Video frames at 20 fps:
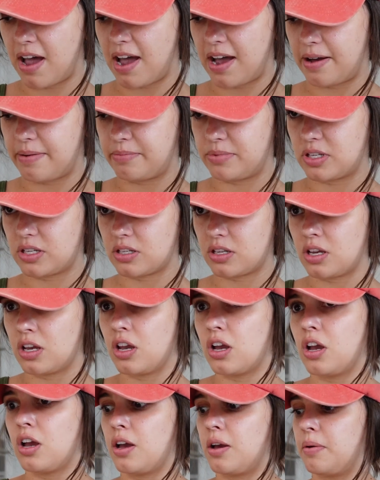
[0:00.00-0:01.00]
abs
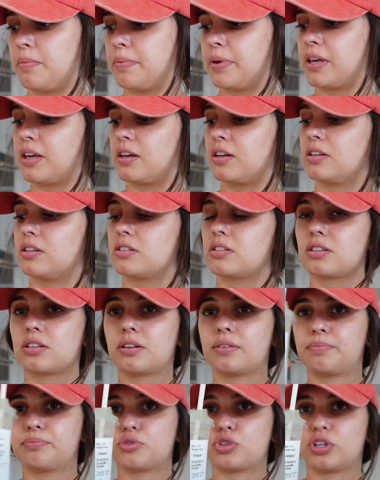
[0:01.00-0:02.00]
because
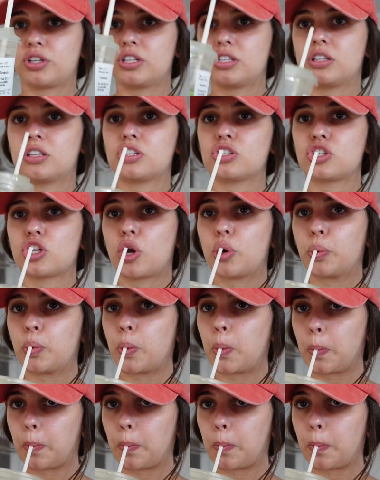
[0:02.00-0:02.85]
drinking this so